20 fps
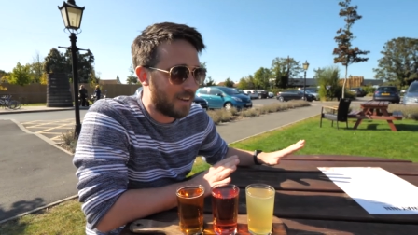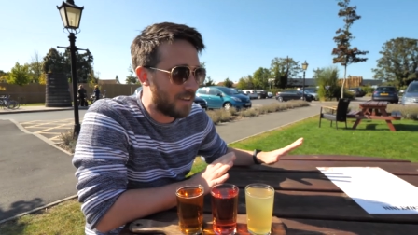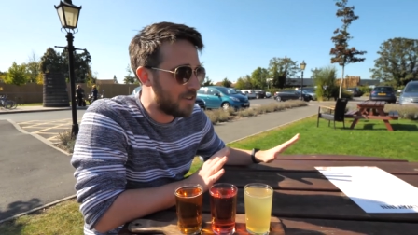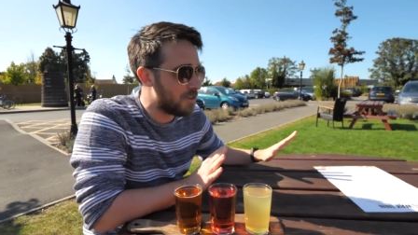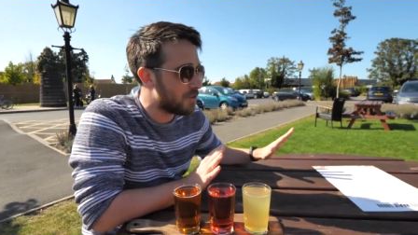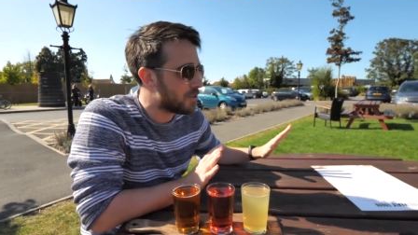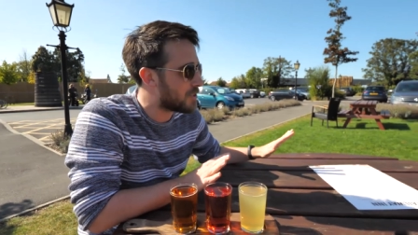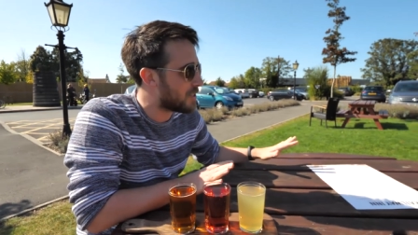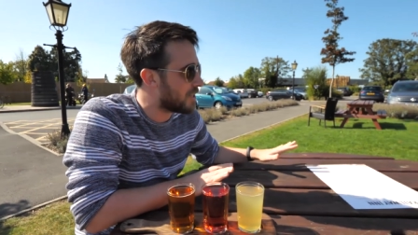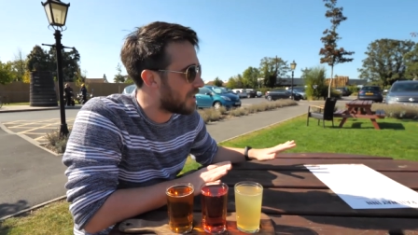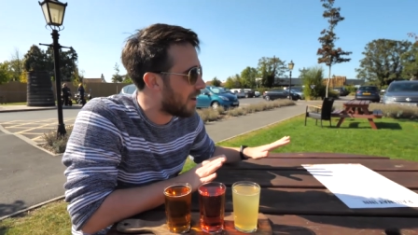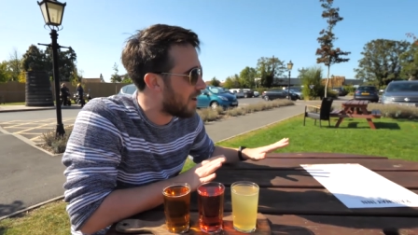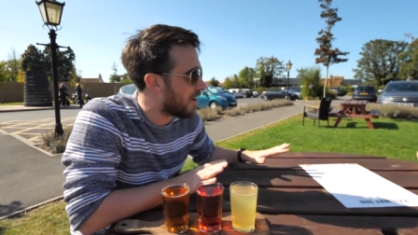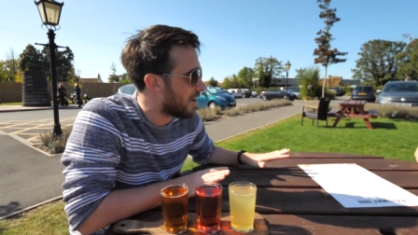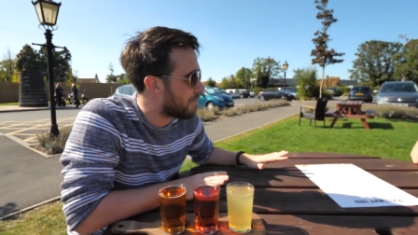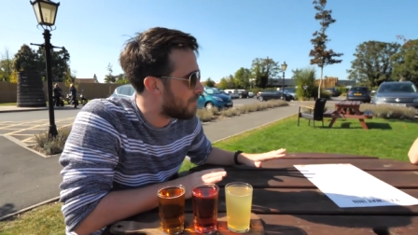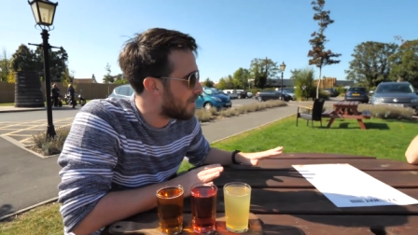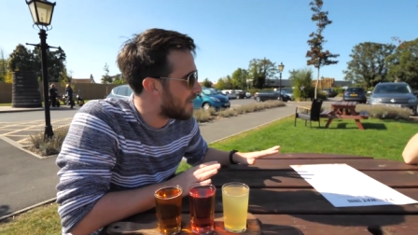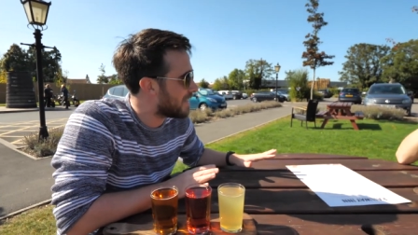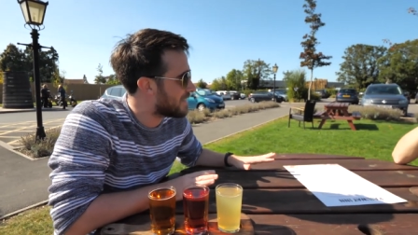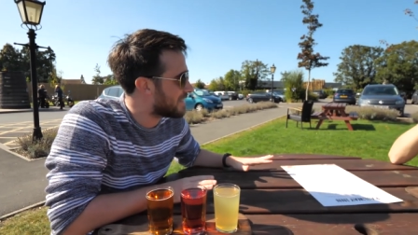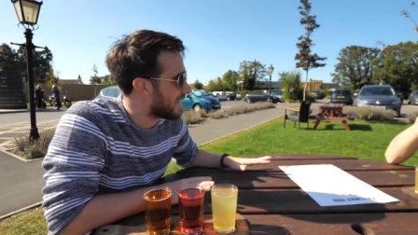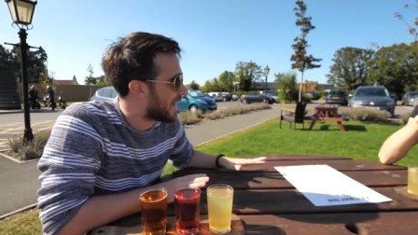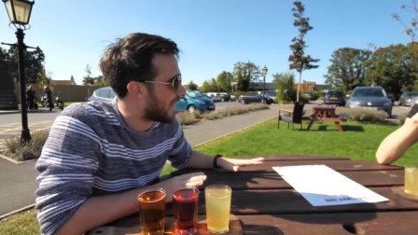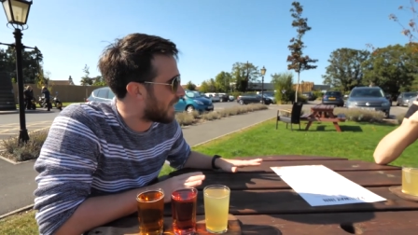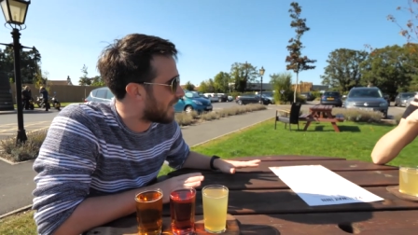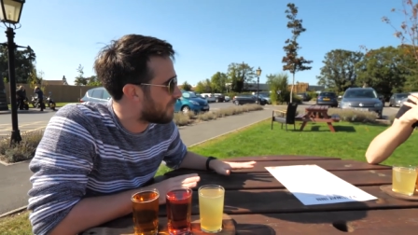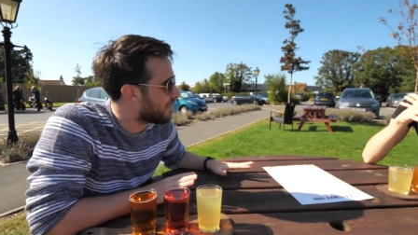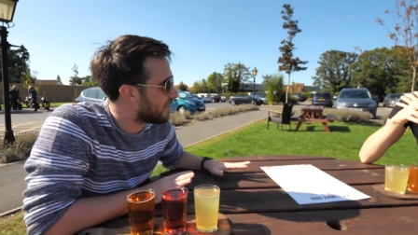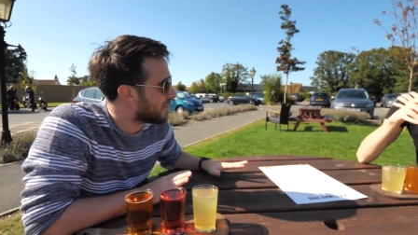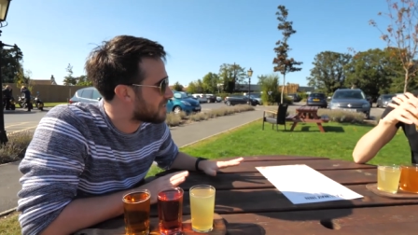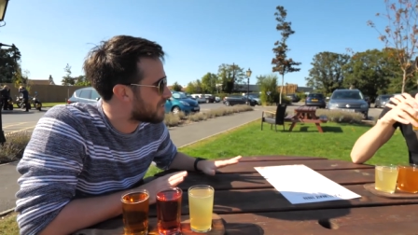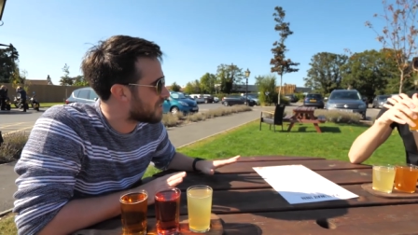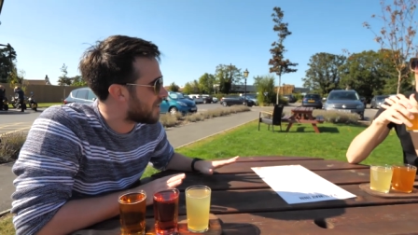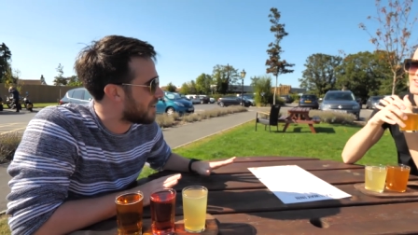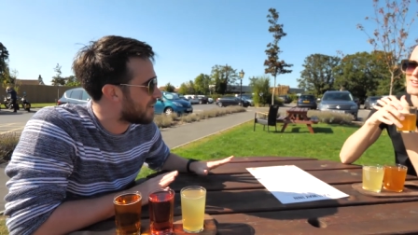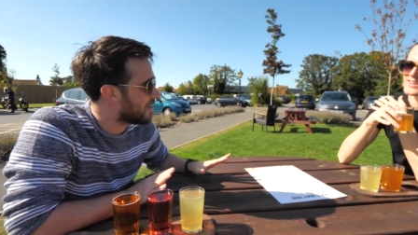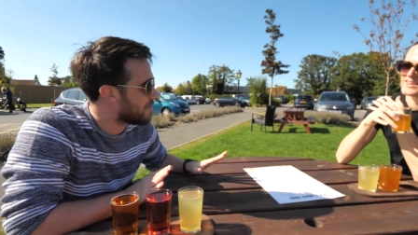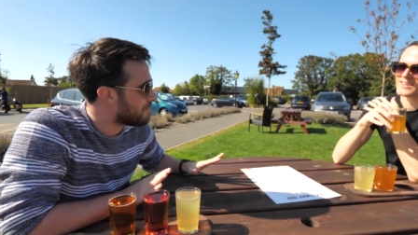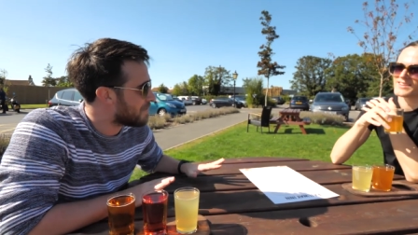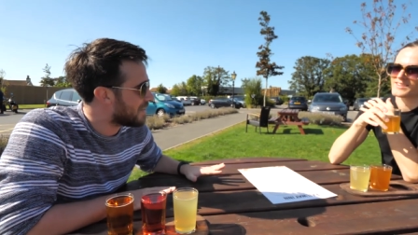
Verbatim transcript: Can you just enlighten me exactly what cider